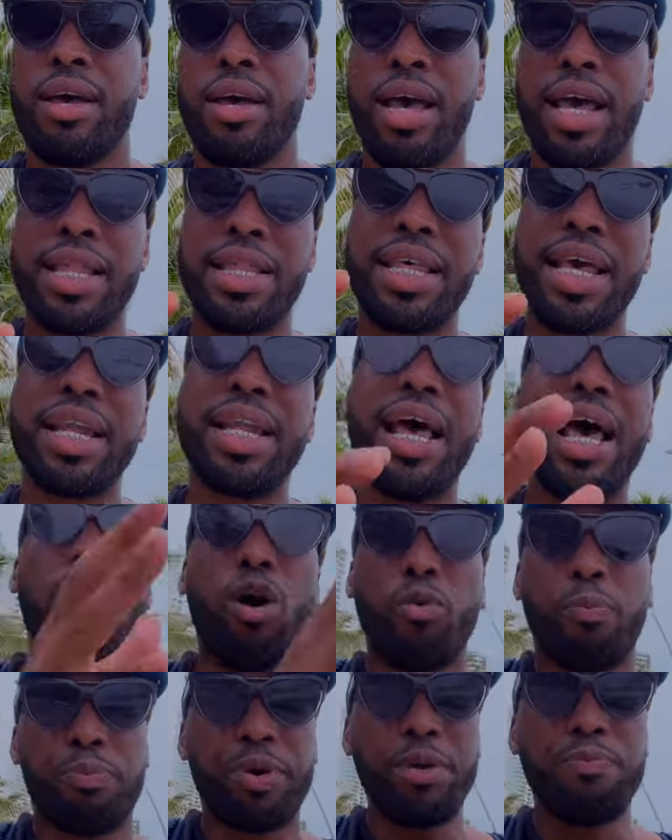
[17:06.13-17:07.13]
and then
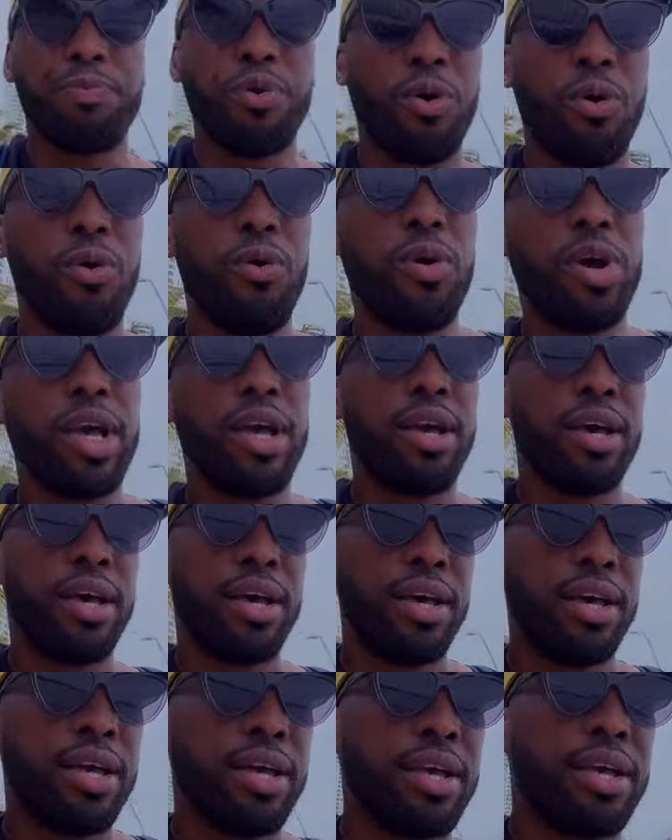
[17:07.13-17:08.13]
help people
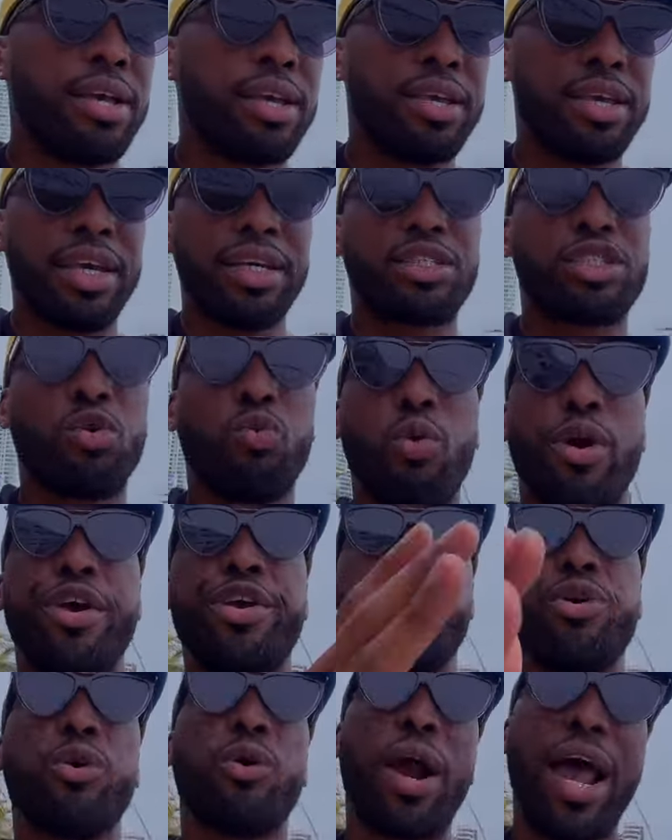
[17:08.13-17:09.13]
get to where
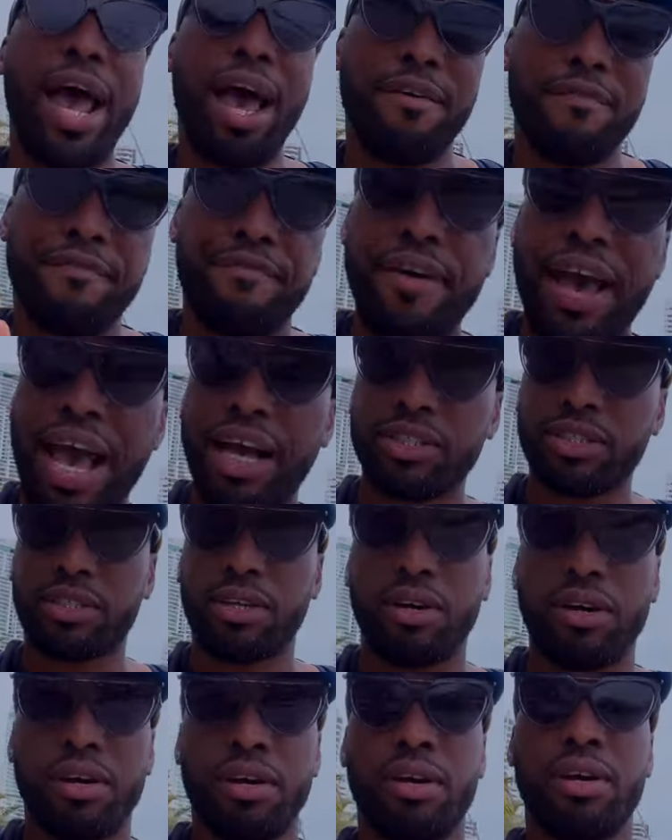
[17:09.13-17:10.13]
you're at
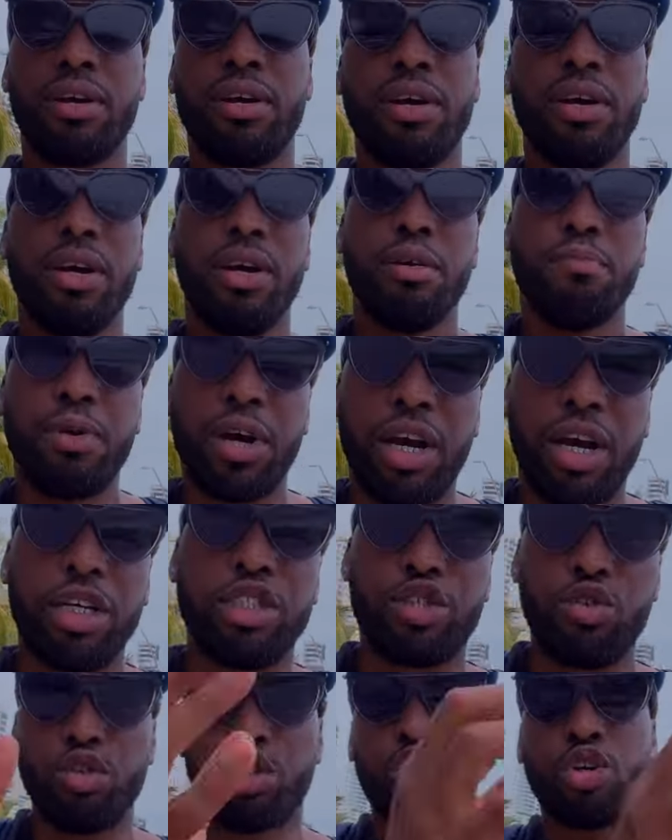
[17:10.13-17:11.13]
faster because
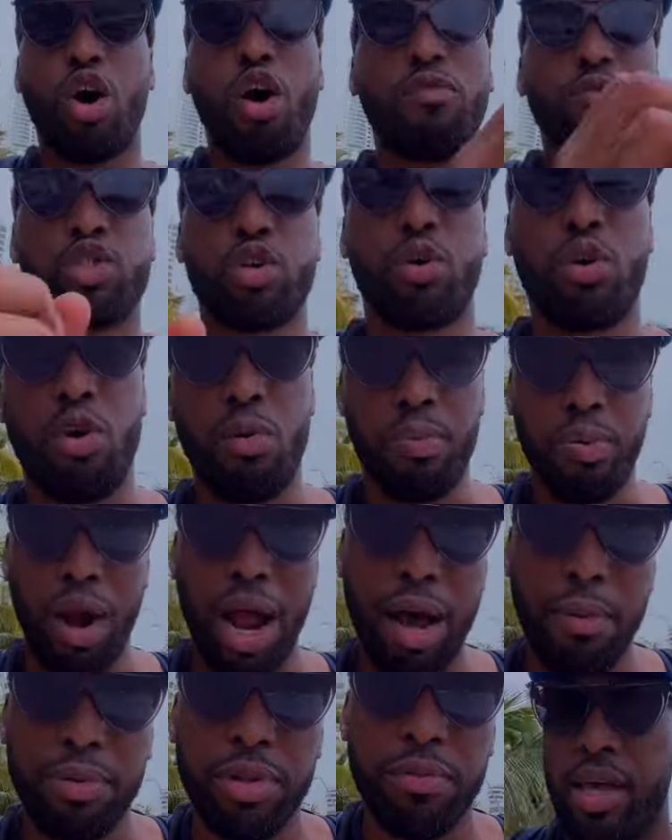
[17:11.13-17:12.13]
you solved your own
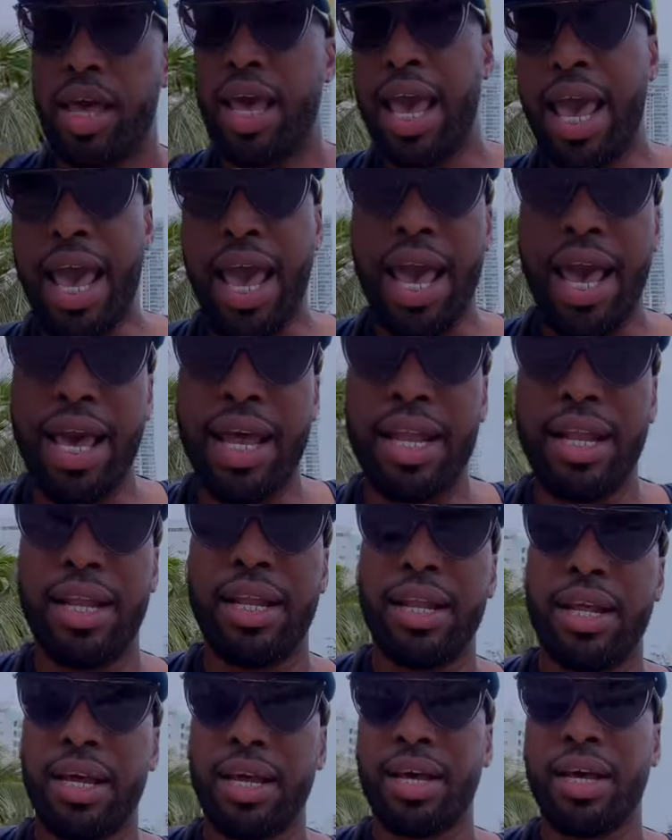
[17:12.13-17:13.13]
problem.
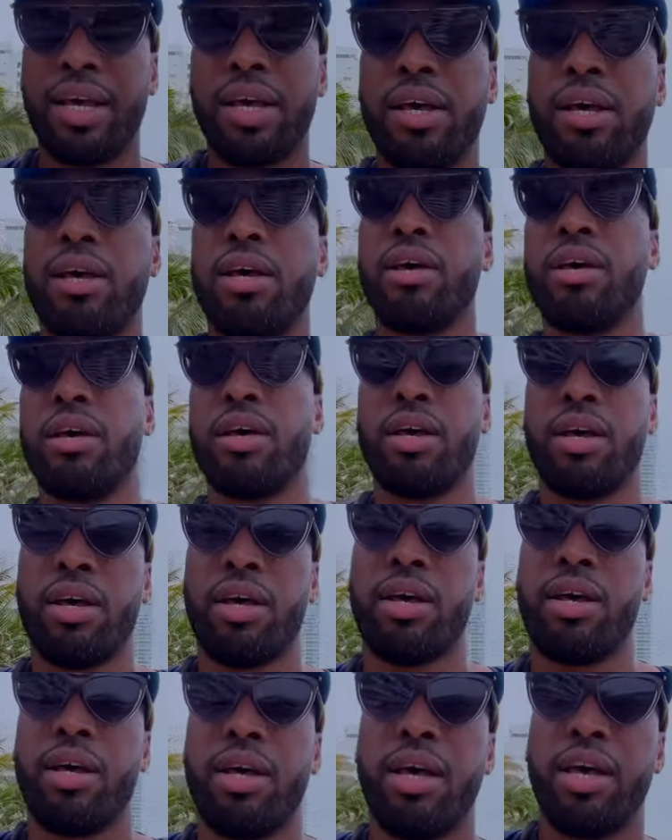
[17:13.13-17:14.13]
And
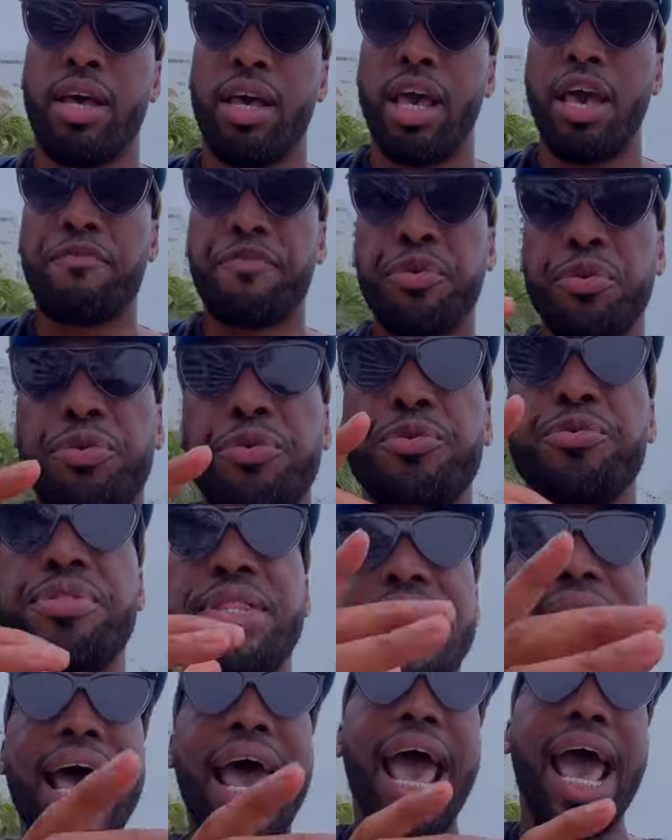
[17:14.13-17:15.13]
if you do
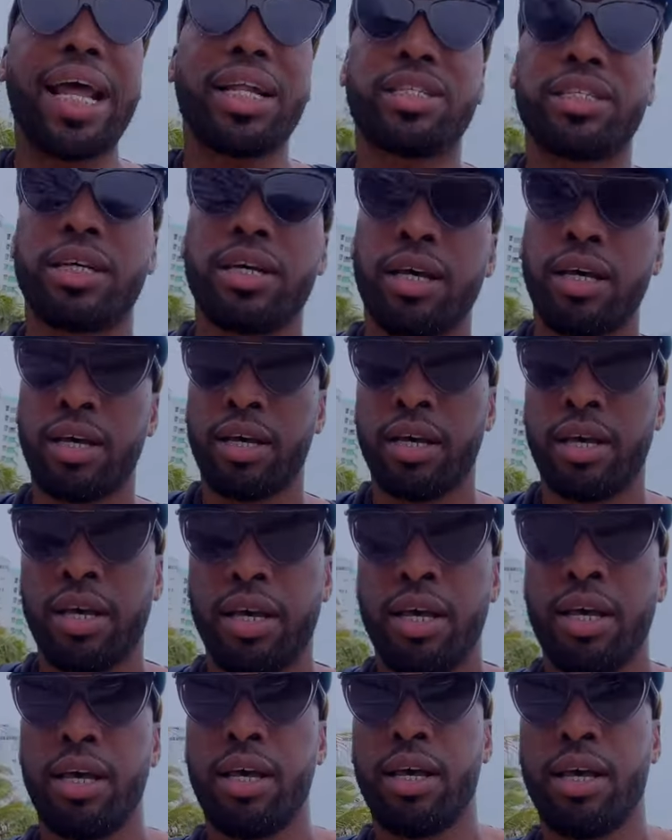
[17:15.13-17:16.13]
that
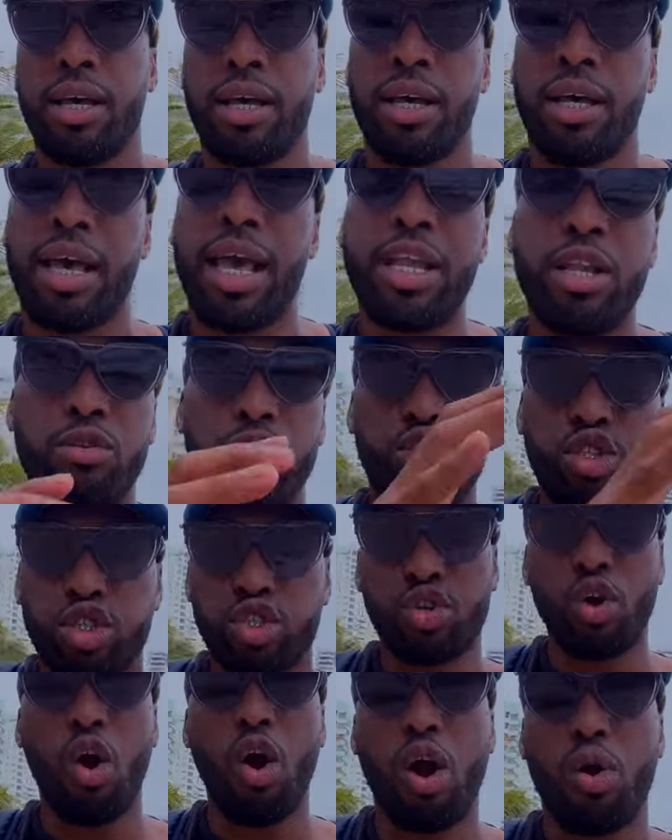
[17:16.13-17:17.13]
and you
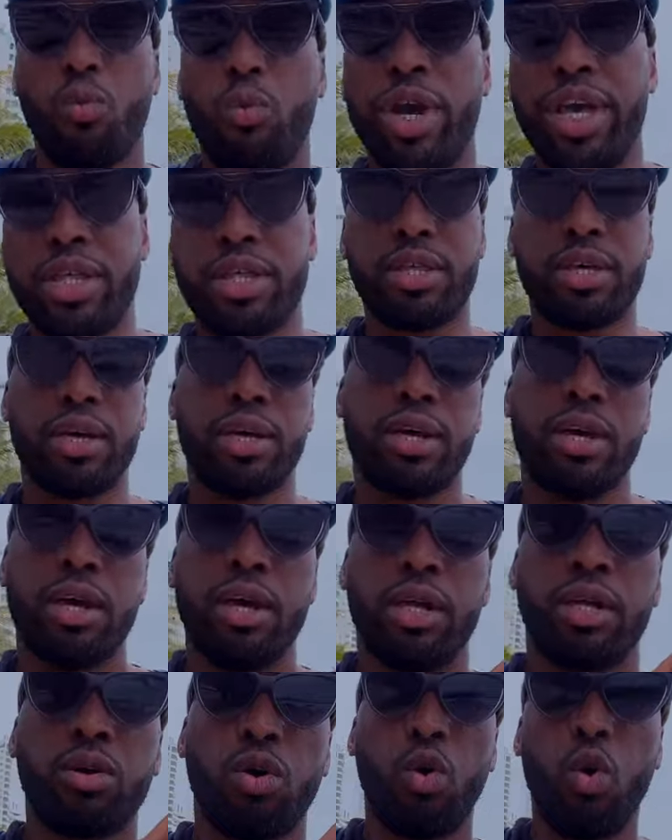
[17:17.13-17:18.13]
start with
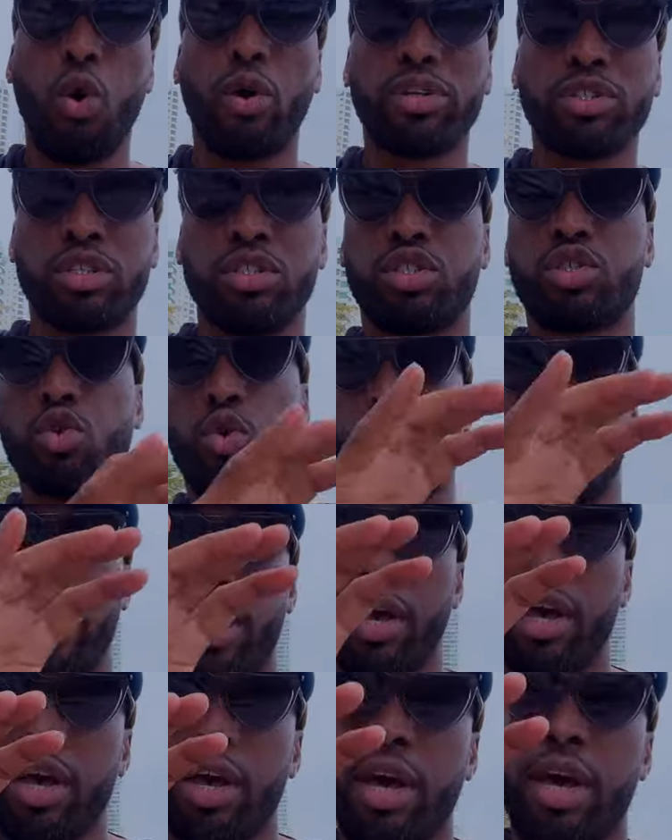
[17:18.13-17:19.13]
the origin story,
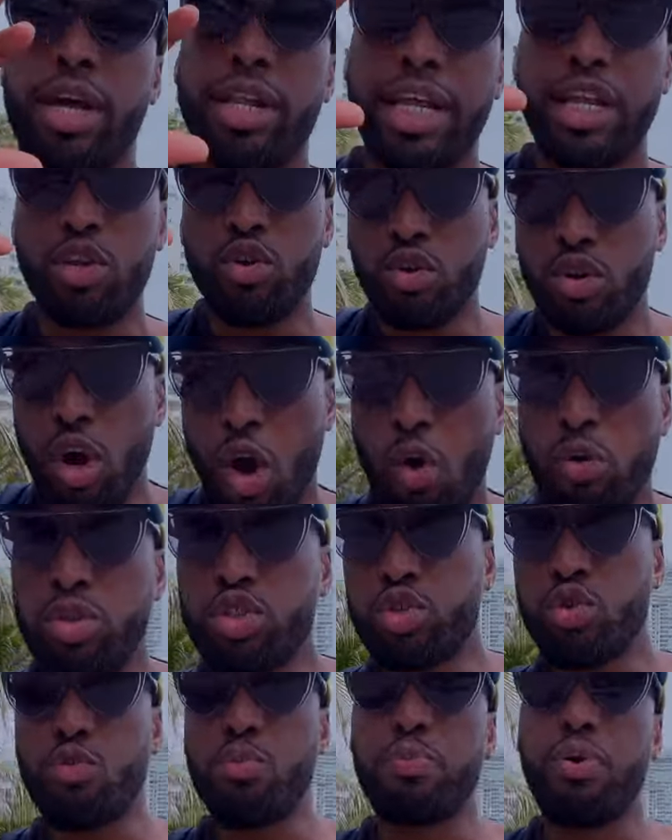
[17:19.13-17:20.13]
then you go
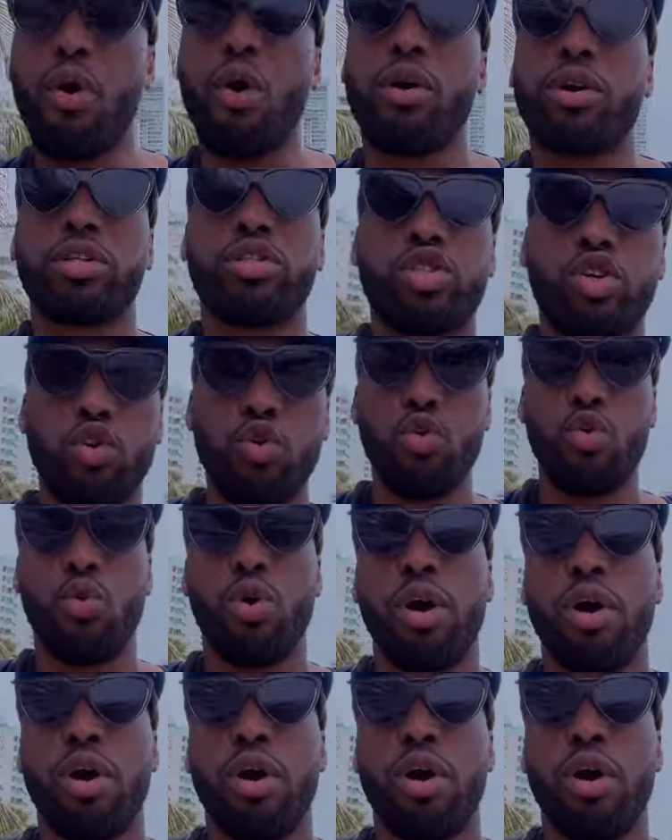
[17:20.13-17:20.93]
to part two,